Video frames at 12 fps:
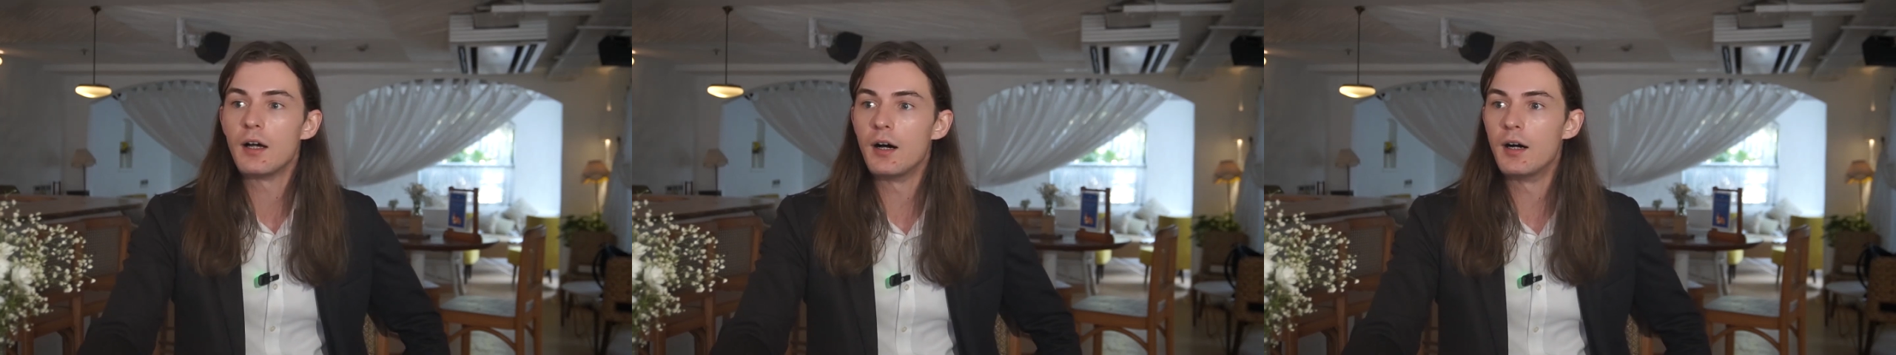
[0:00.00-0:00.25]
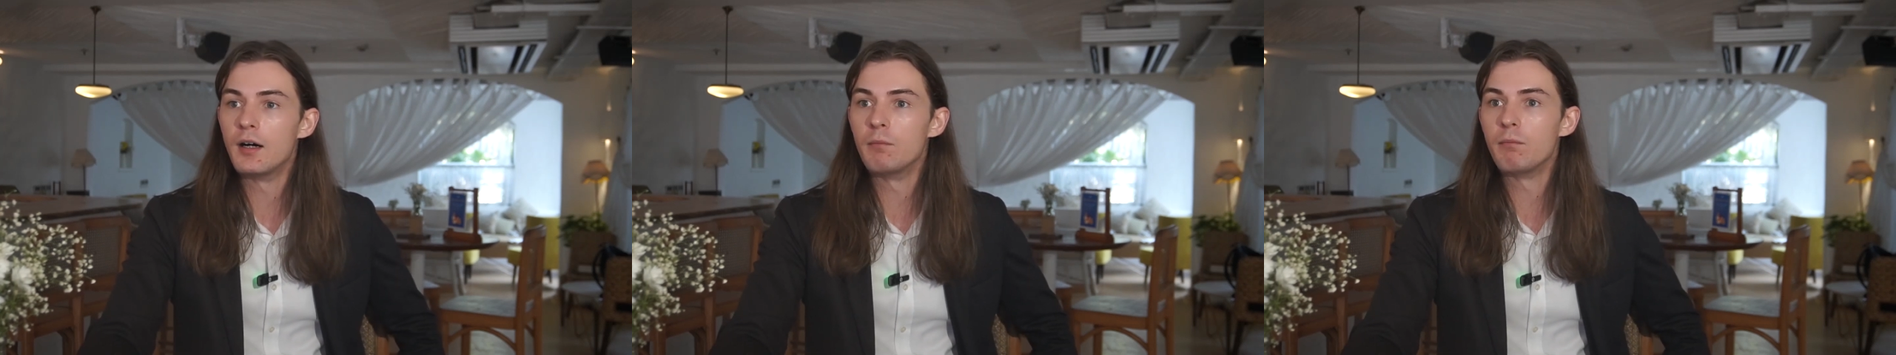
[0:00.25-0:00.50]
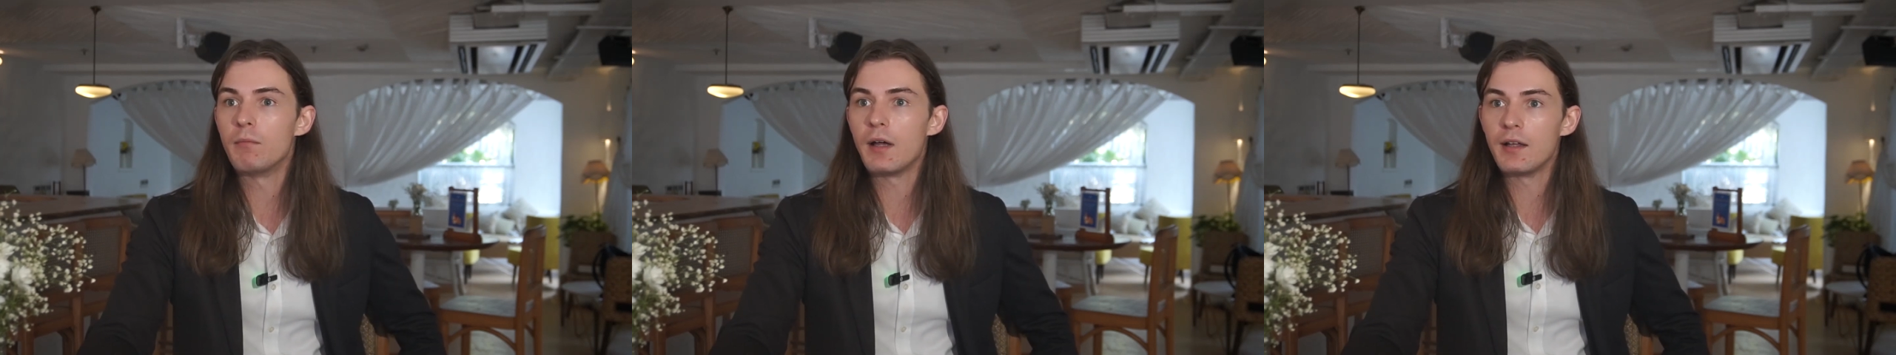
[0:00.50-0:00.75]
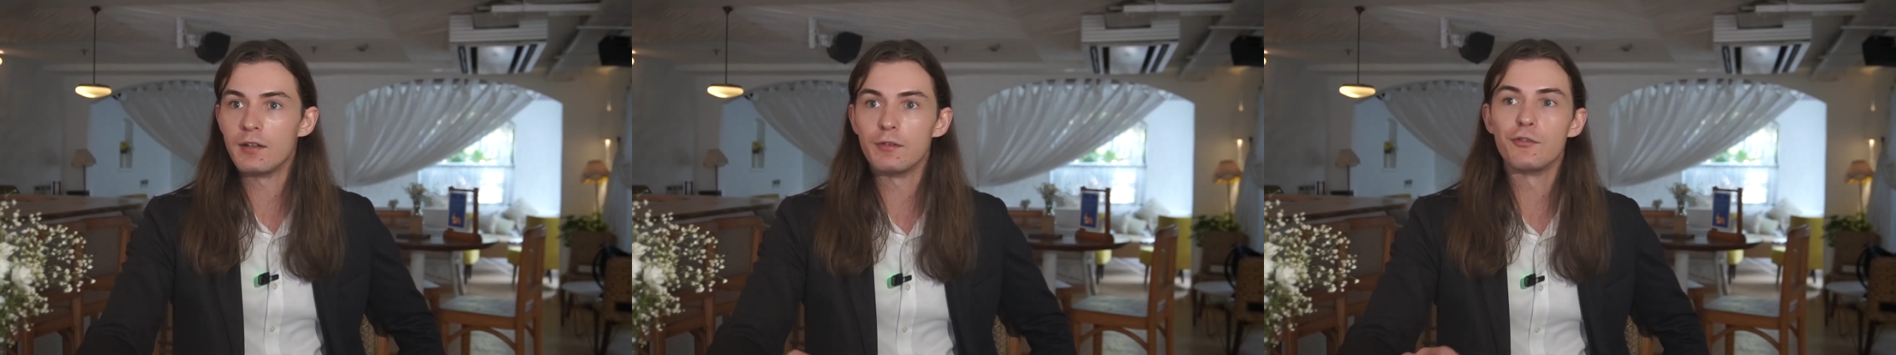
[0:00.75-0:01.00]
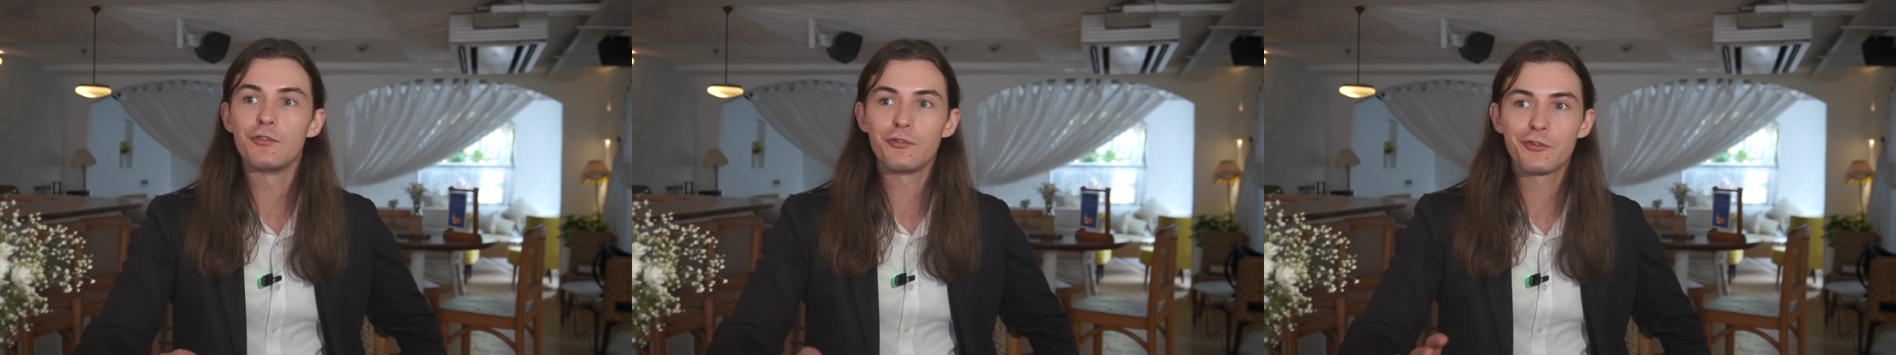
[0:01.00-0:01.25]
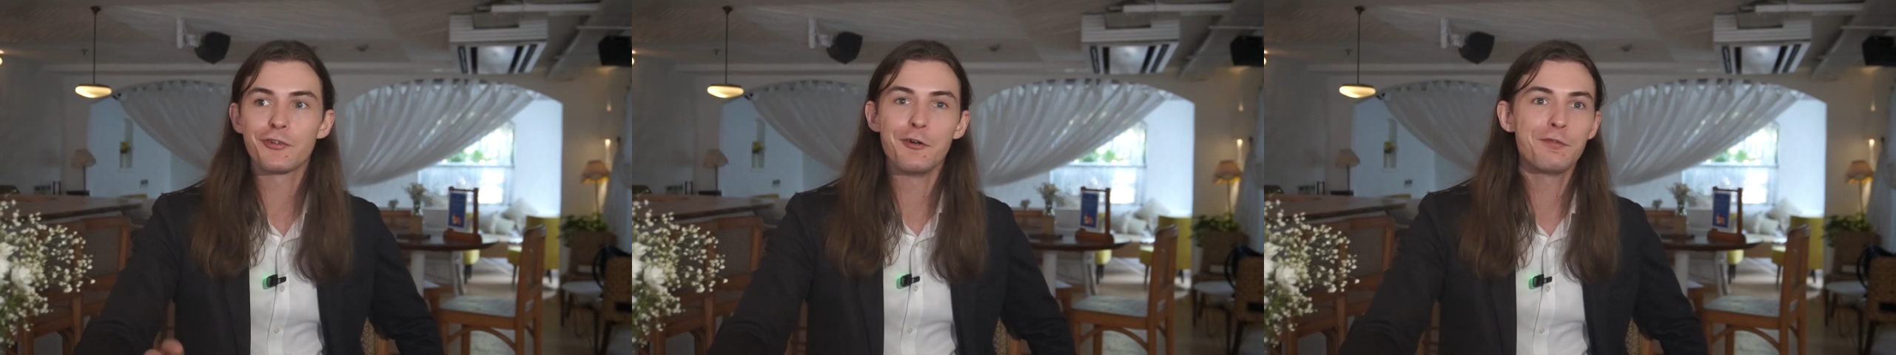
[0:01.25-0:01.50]

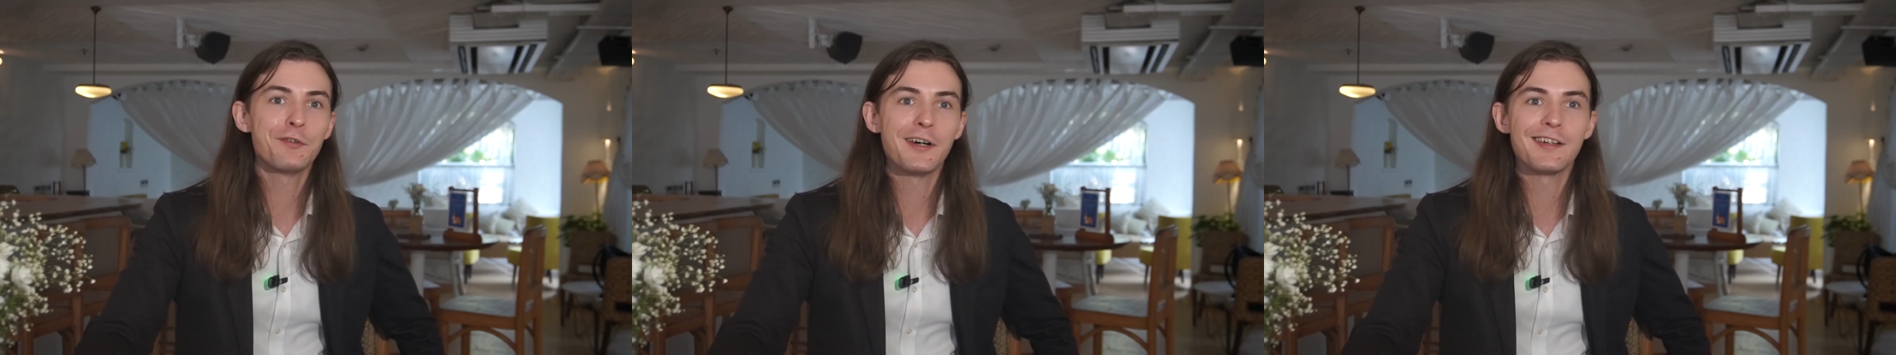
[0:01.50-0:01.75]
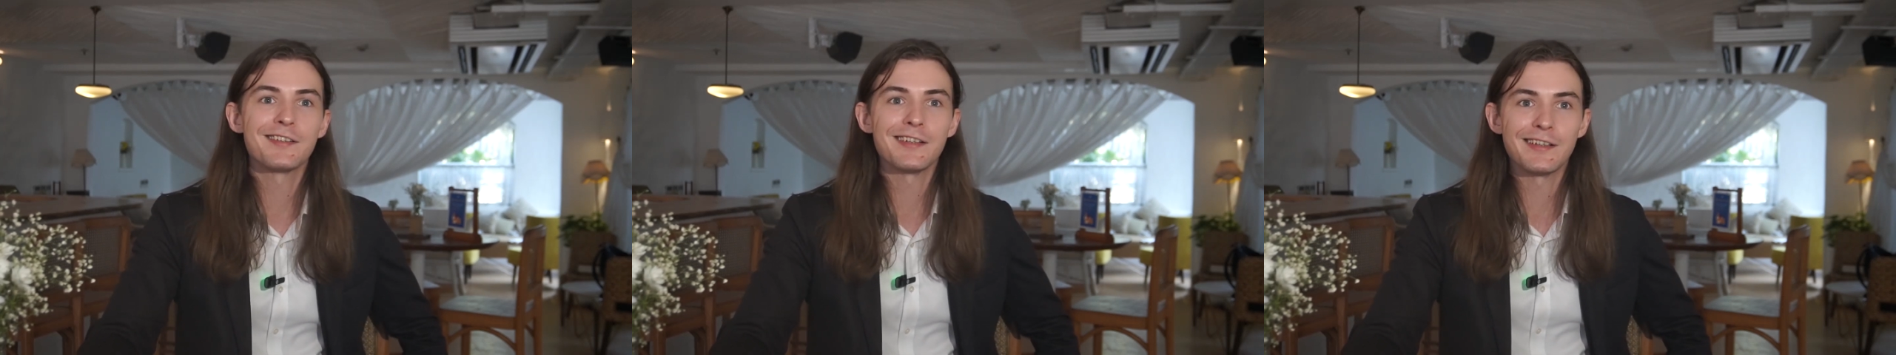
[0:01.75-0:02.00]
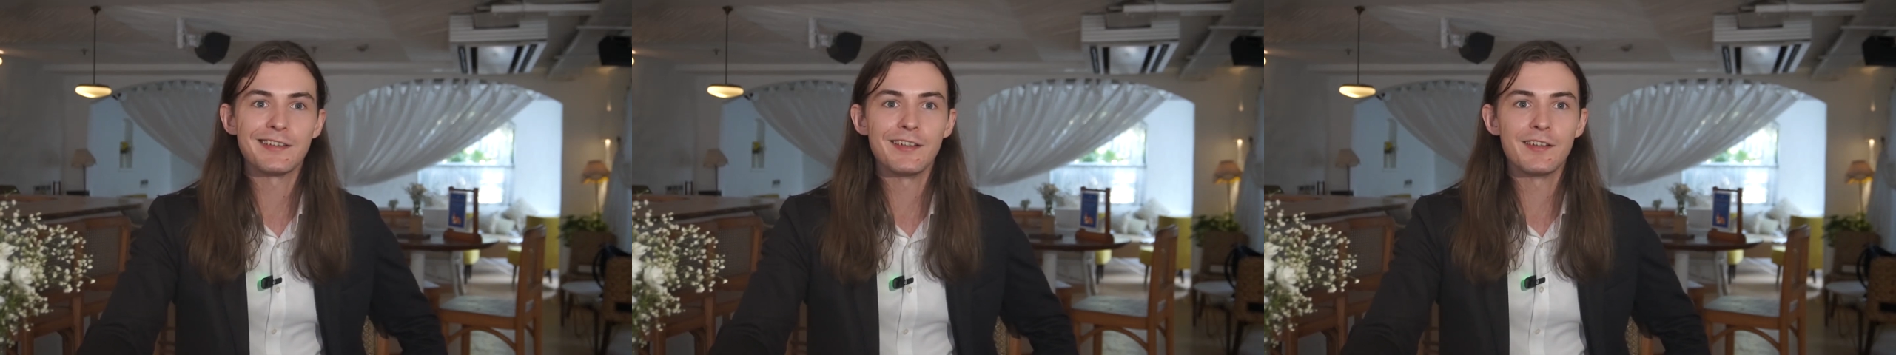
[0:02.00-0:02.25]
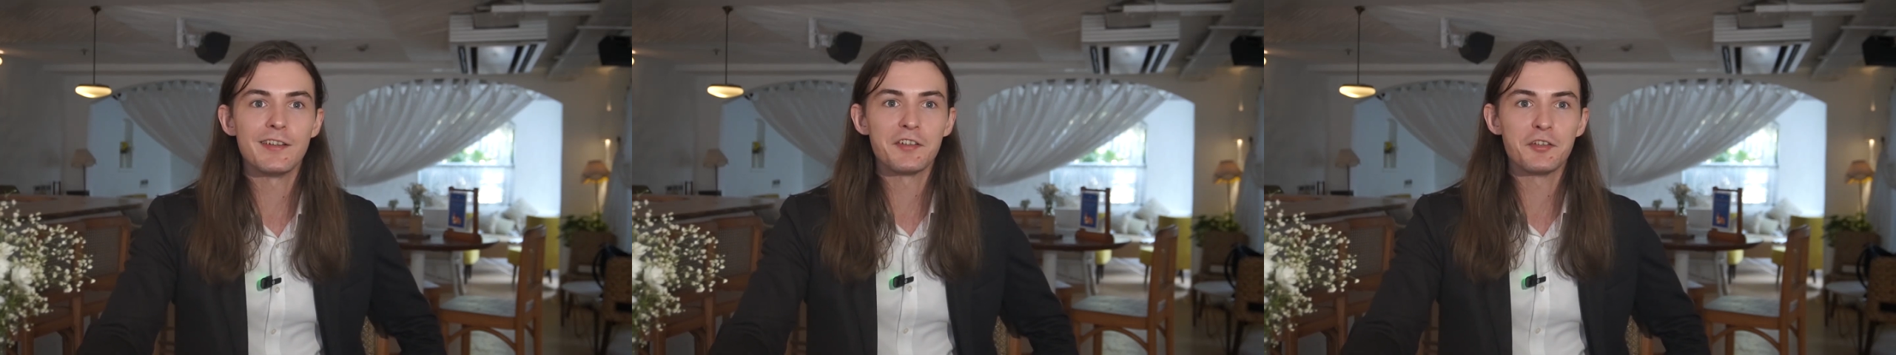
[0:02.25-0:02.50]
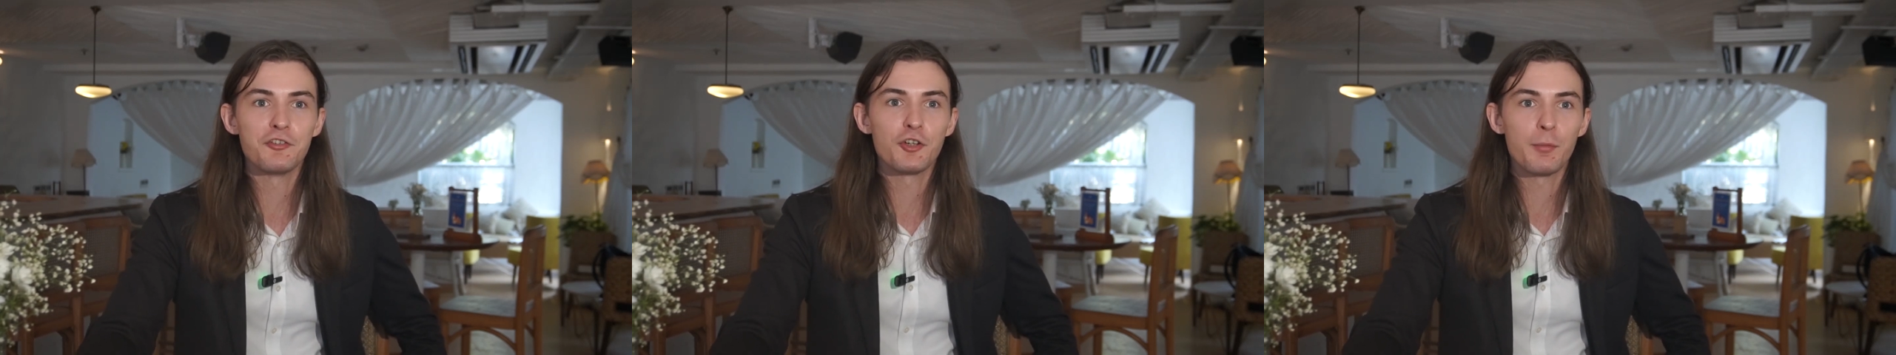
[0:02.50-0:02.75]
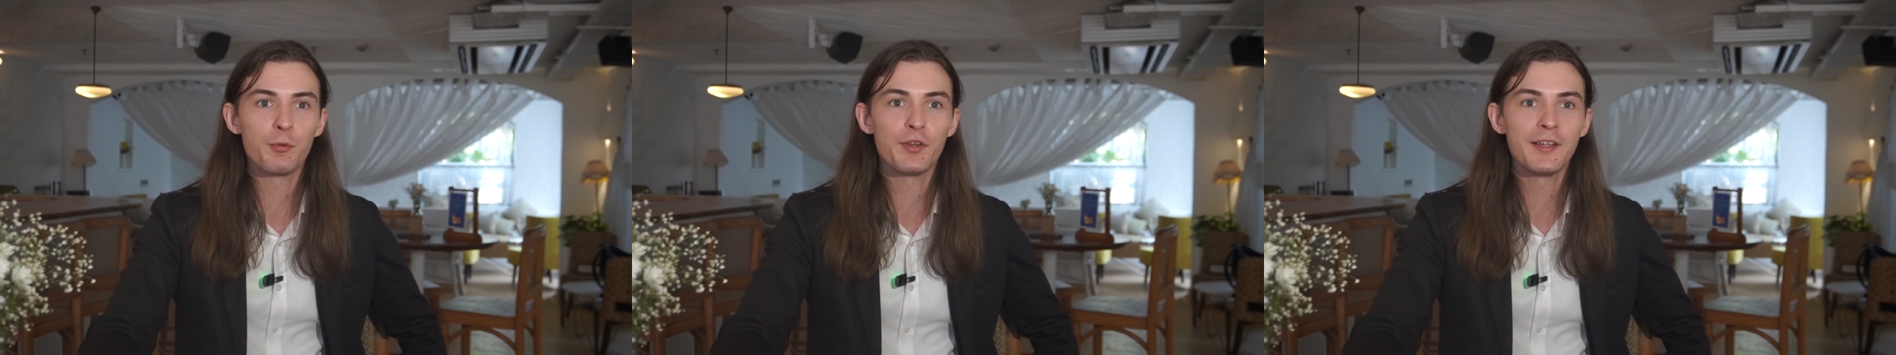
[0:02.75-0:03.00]
And so far, I'd say I did a decent
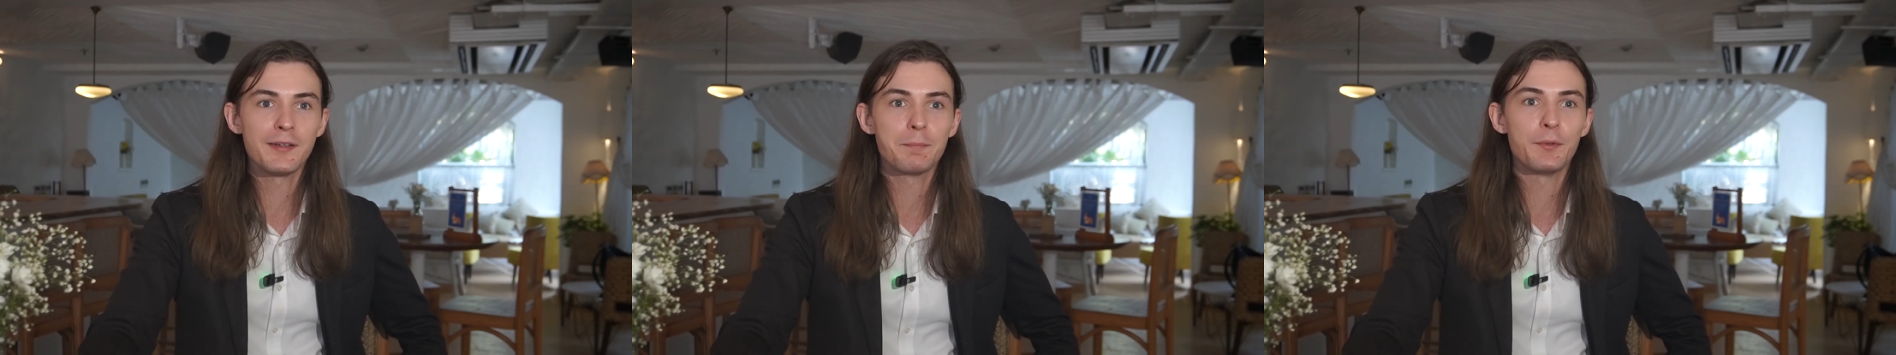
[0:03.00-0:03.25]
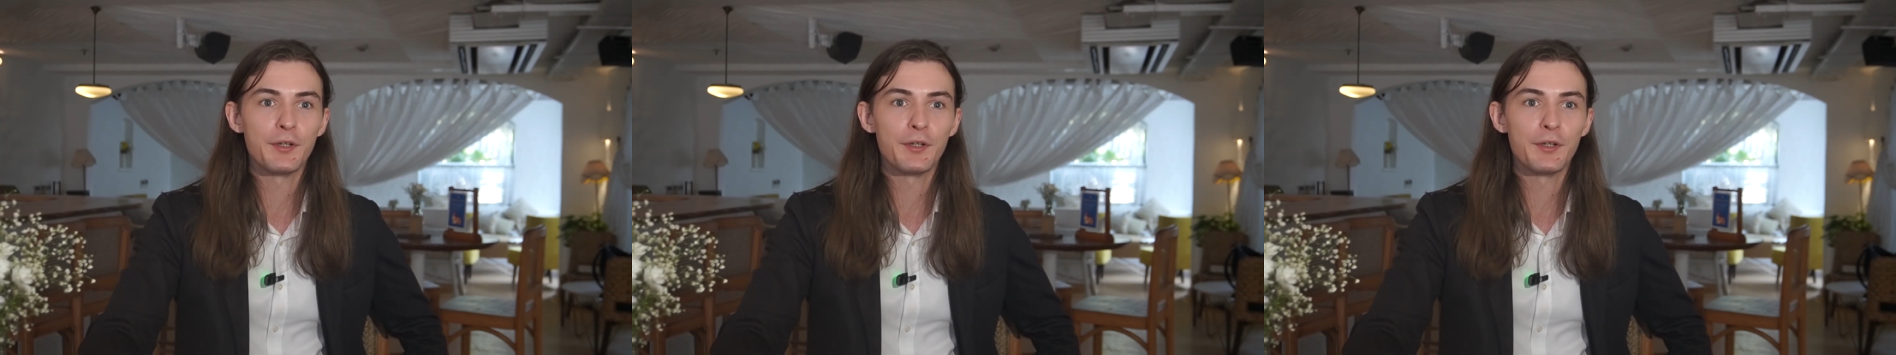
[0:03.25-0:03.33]
job with it,